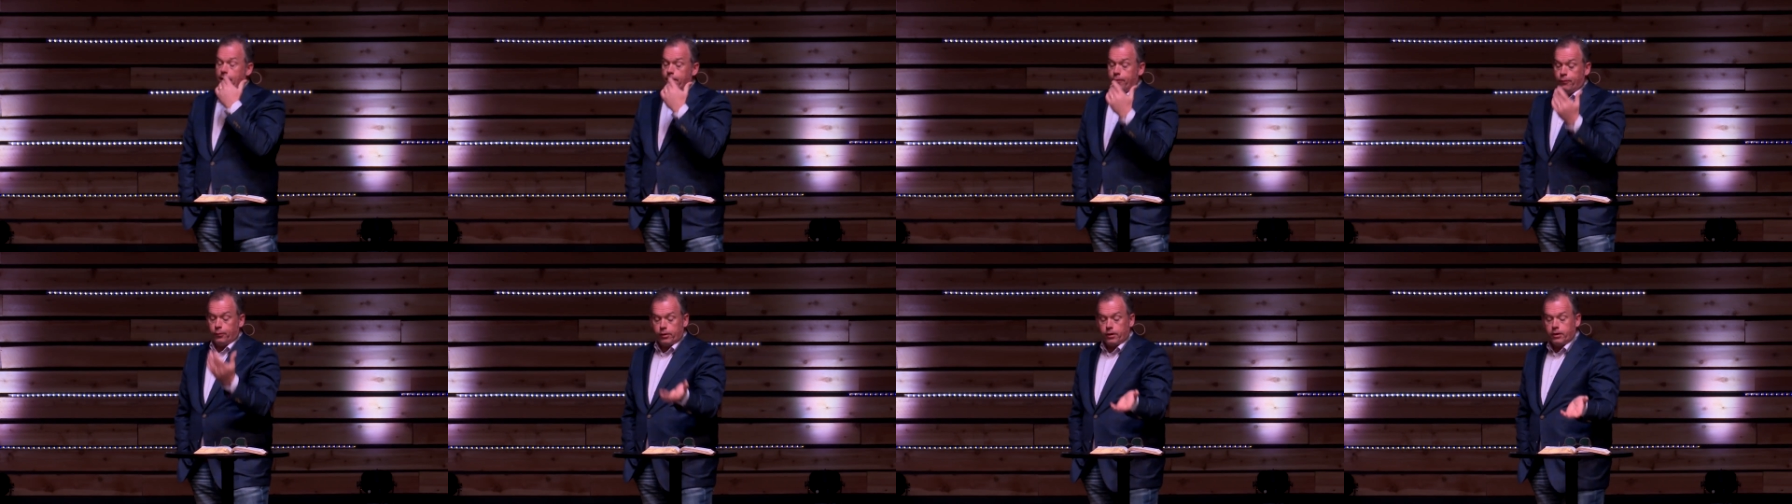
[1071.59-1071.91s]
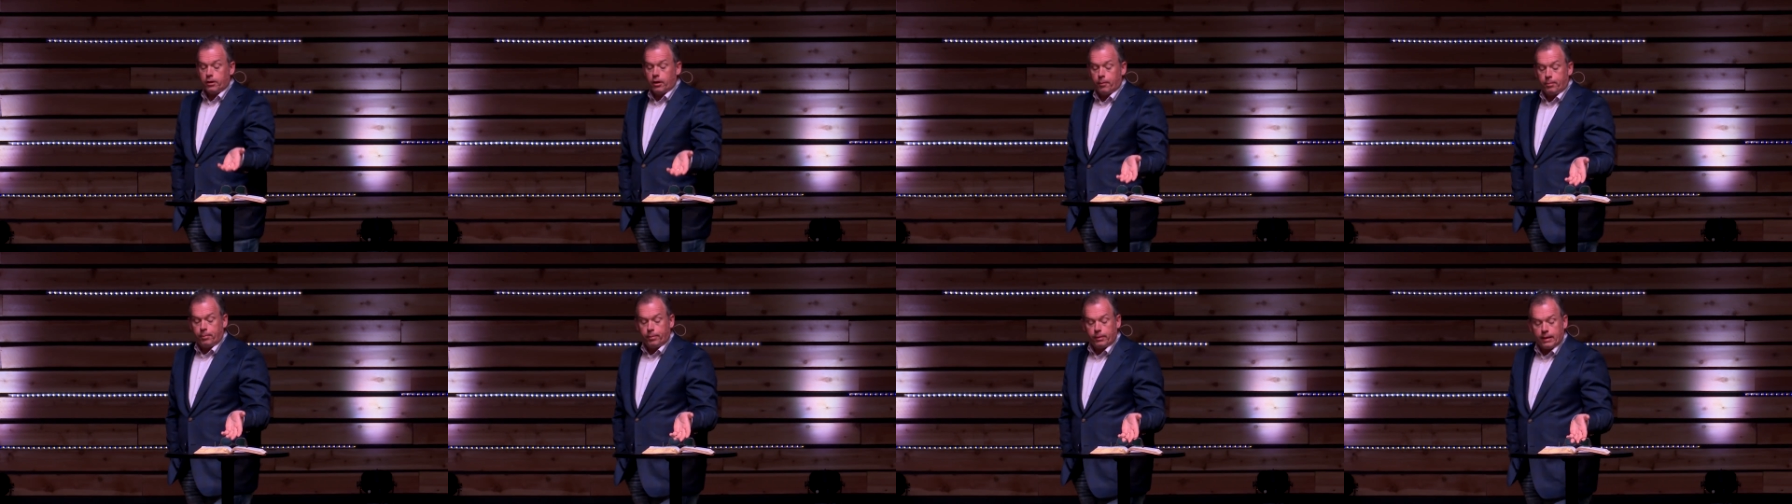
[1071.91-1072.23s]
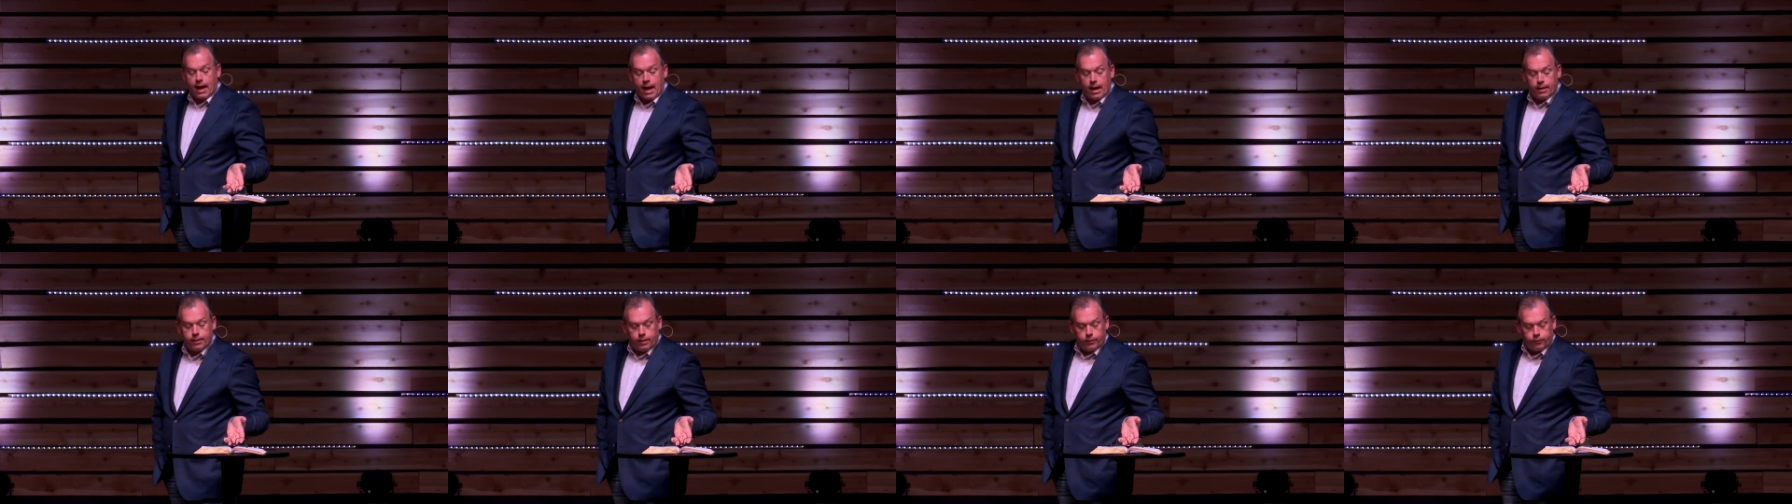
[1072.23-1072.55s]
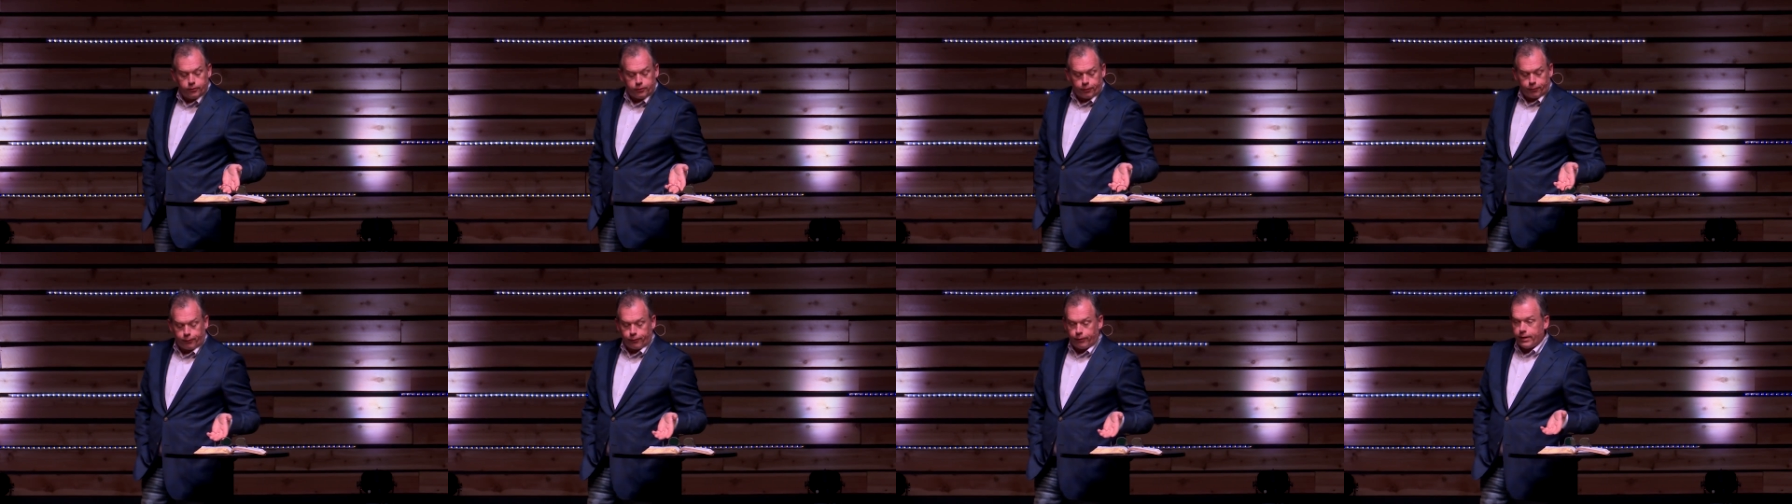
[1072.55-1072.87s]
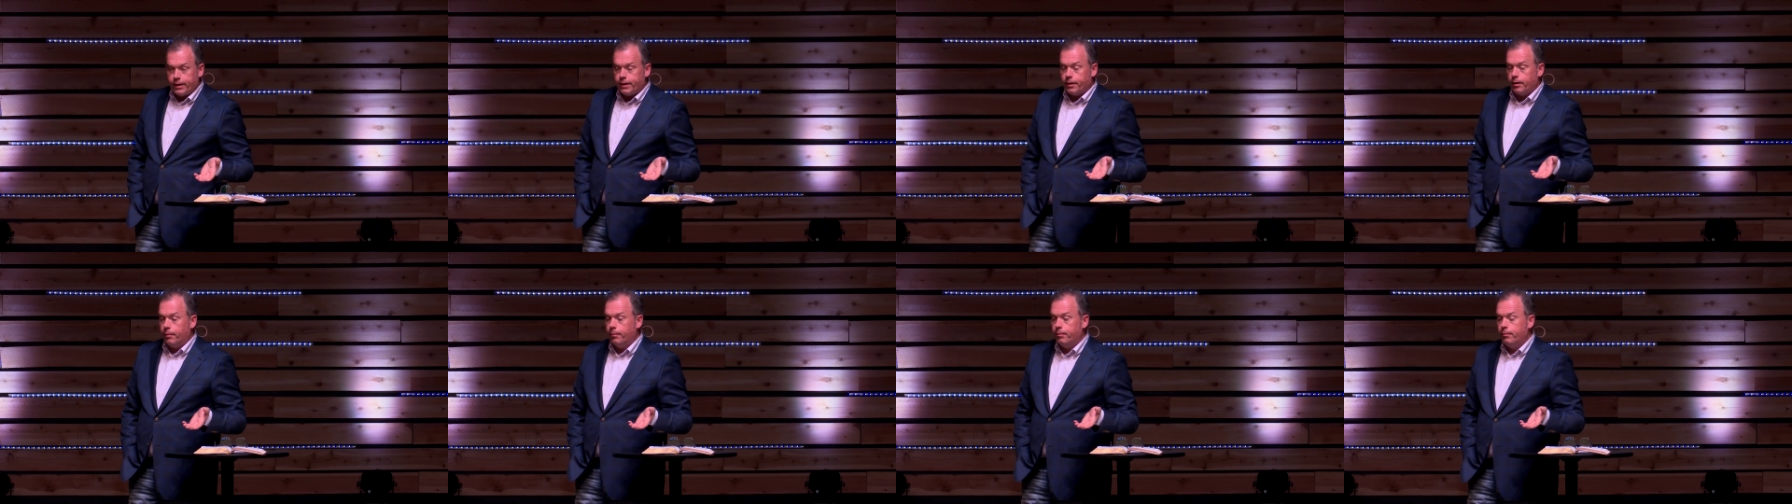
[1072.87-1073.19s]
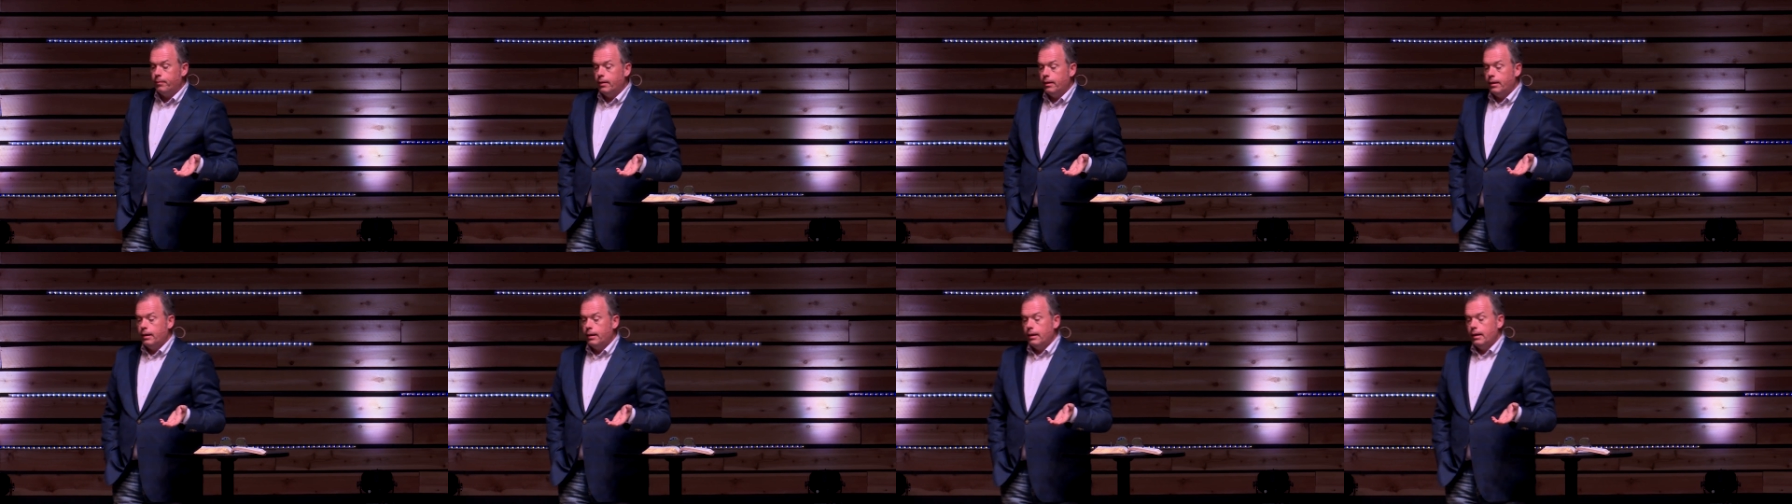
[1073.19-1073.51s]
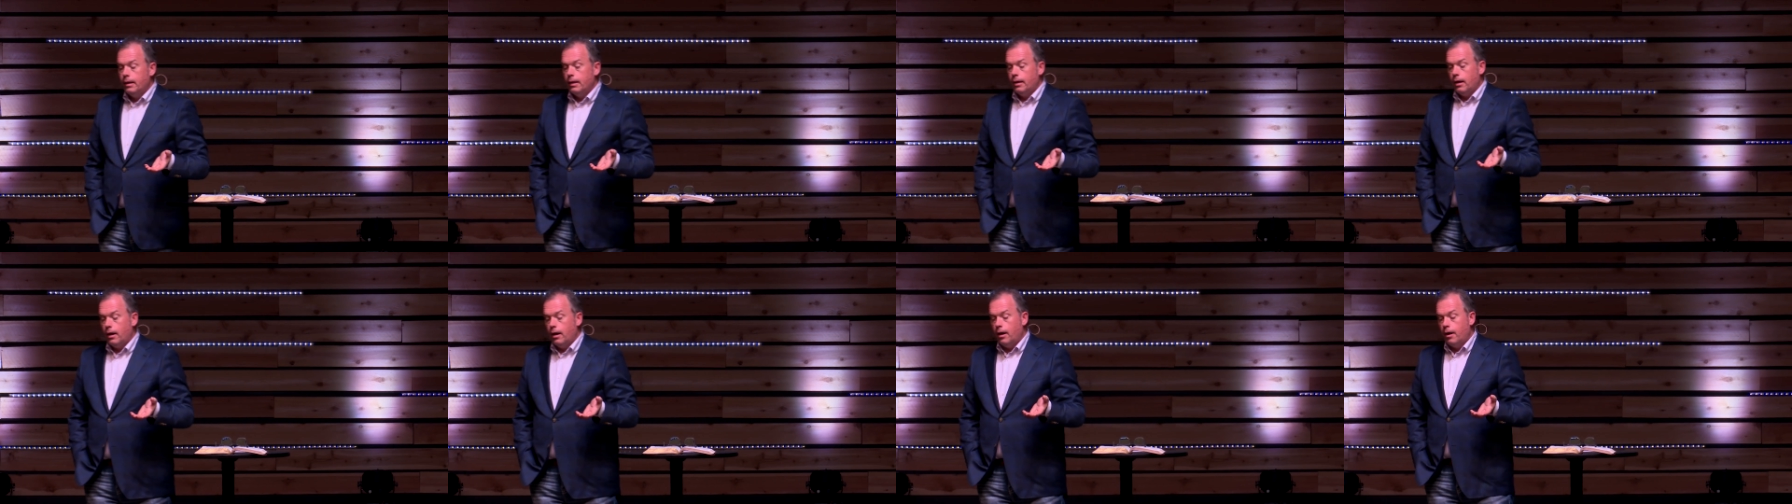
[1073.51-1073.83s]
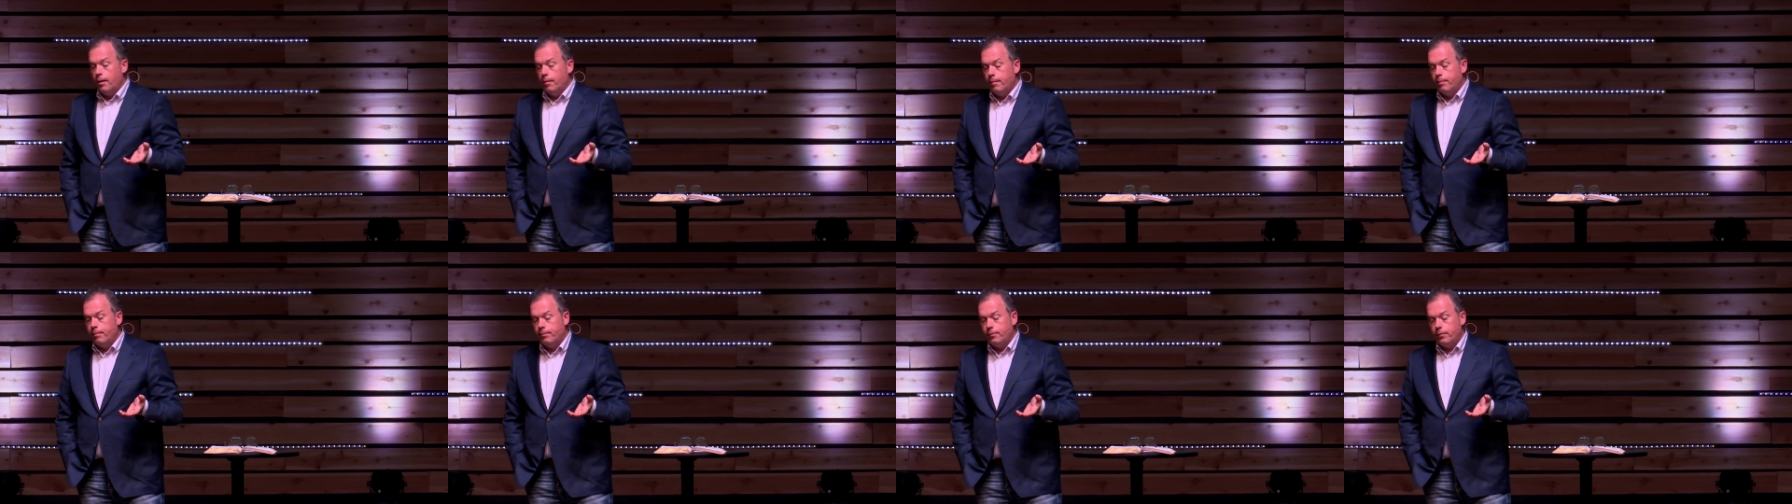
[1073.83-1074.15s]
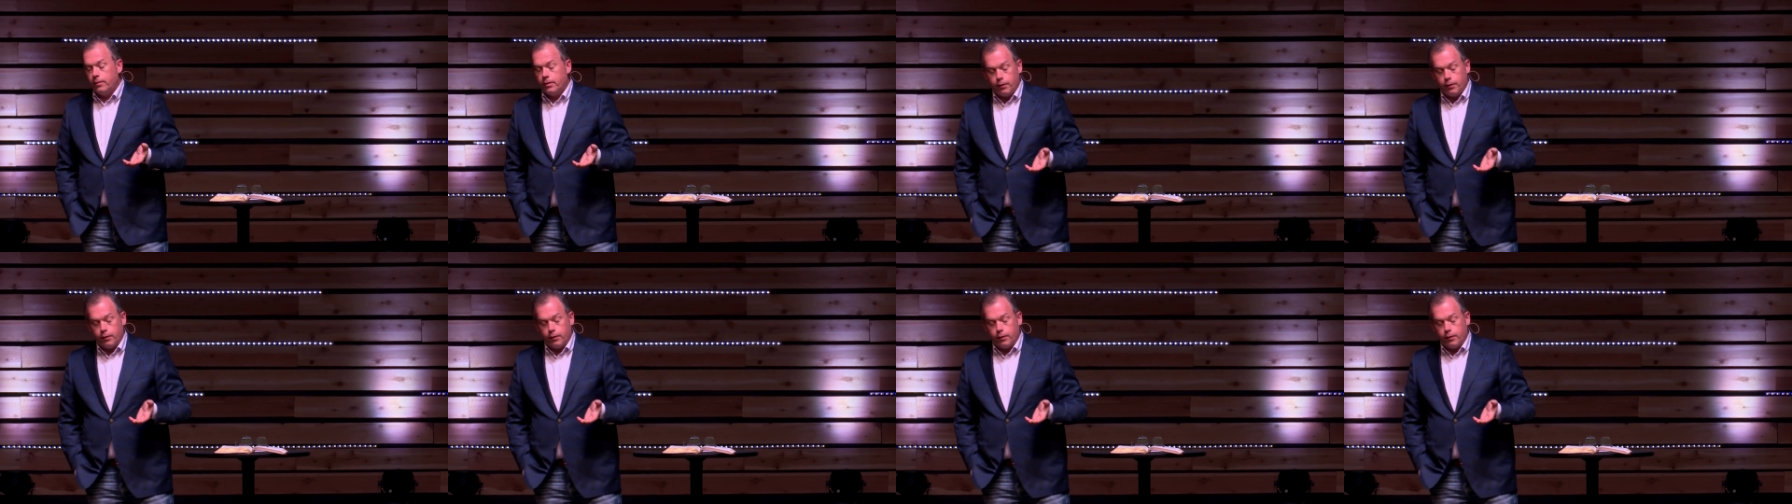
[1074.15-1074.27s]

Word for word: if we're going to apply this to freedom, um,